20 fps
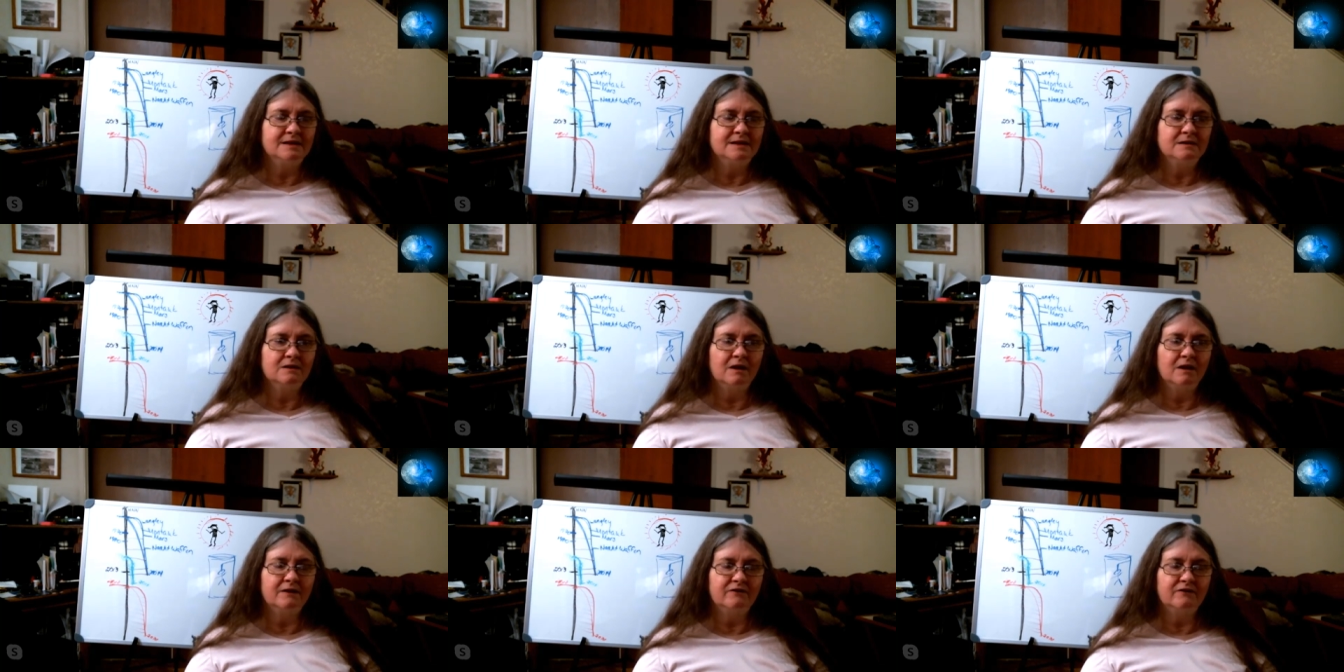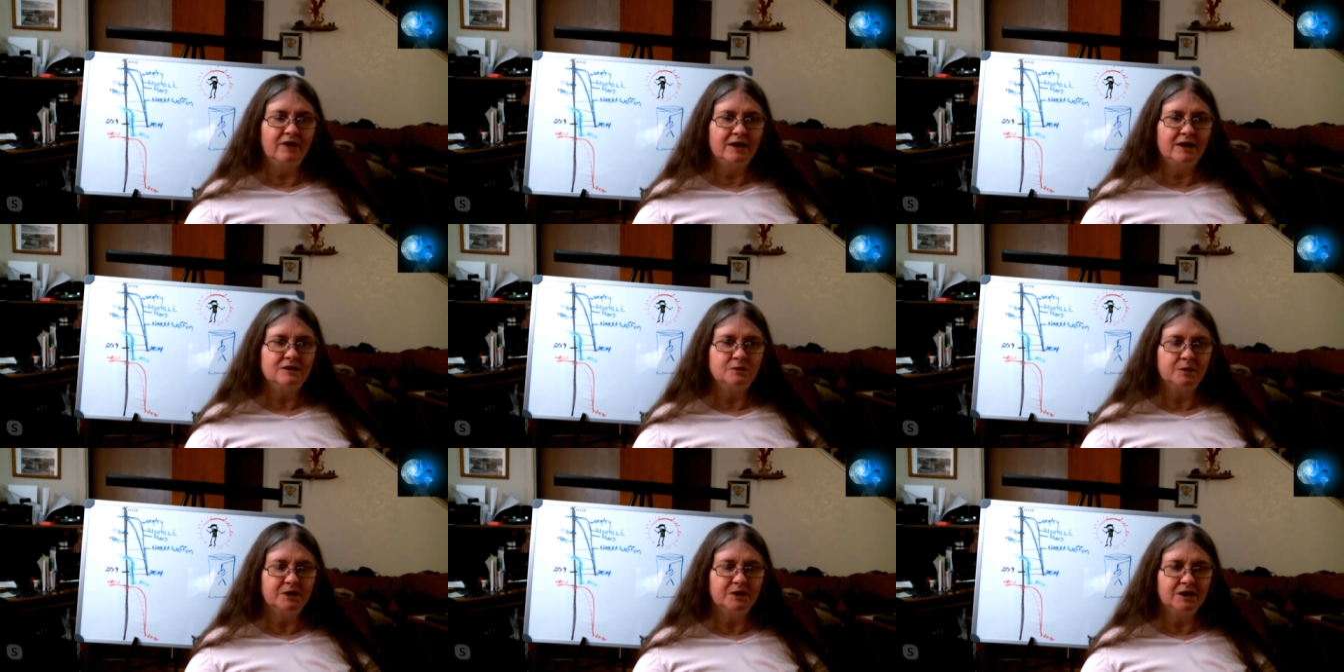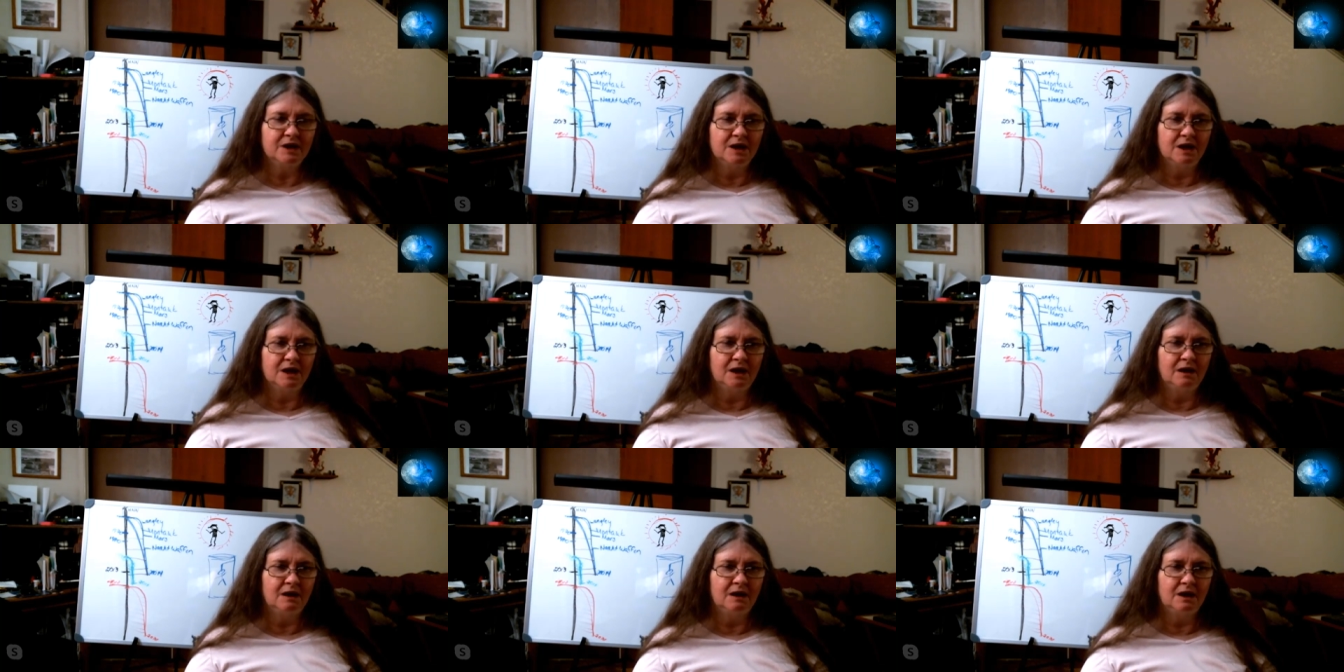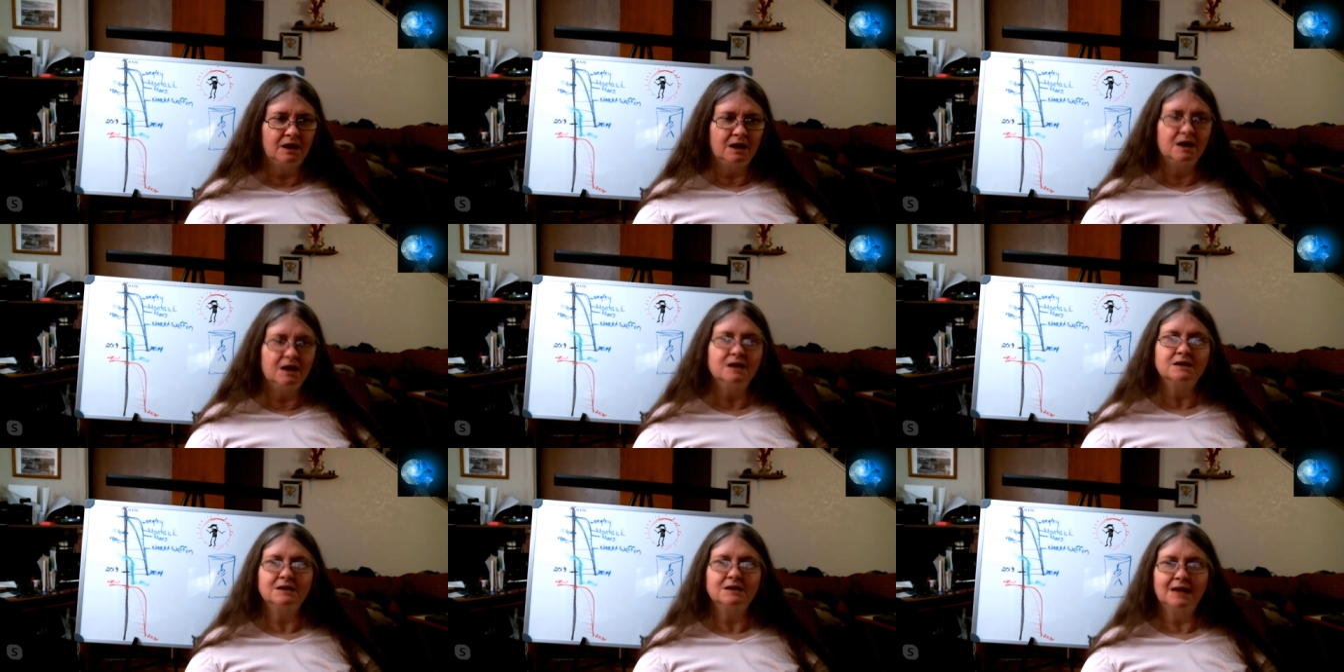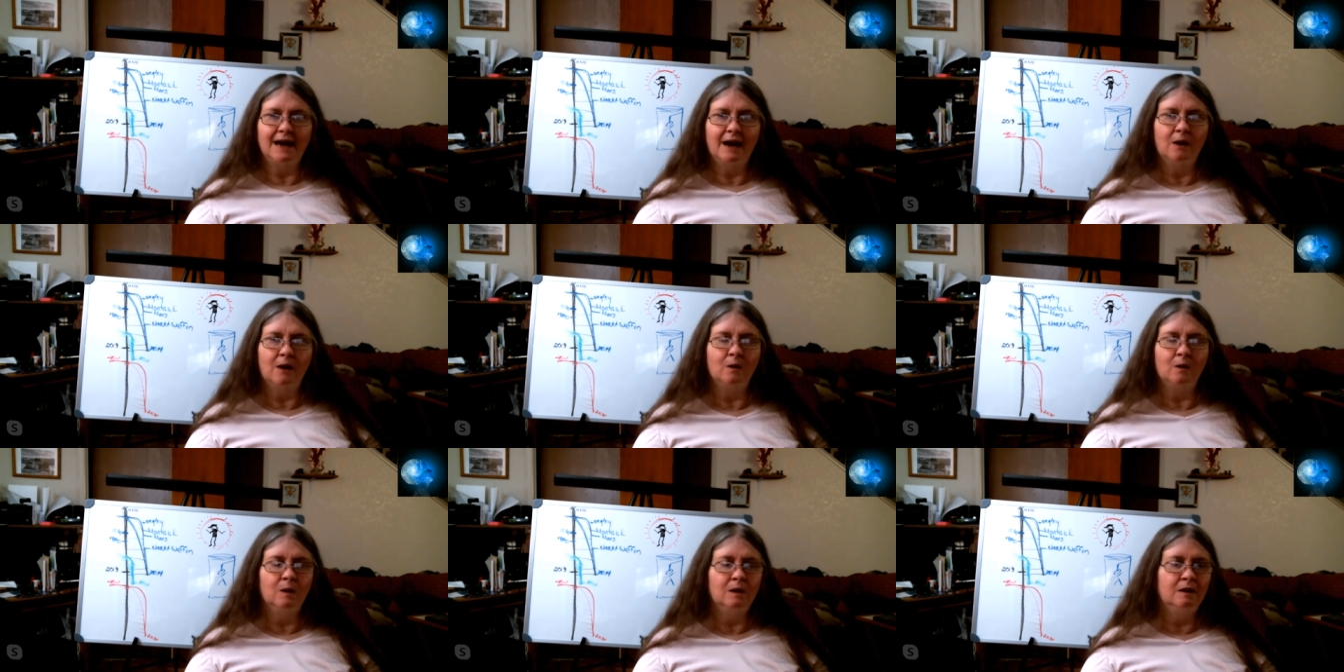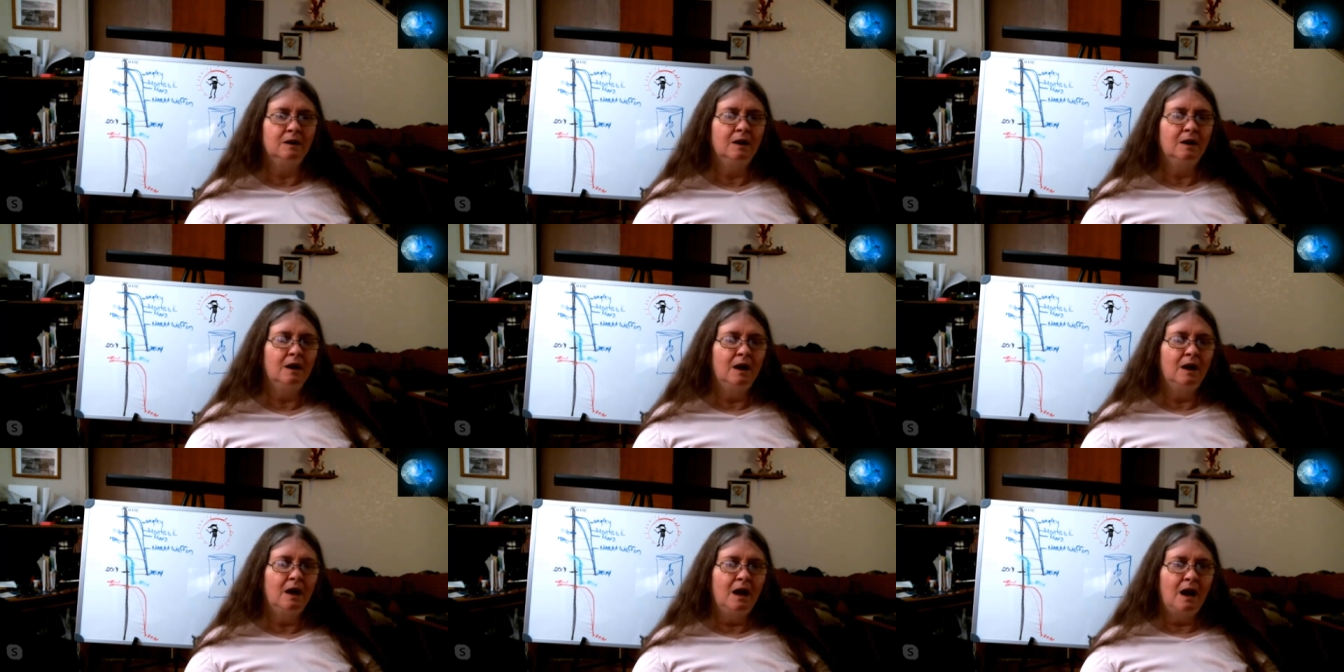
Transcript: He wasn't on Facebook then, he is now.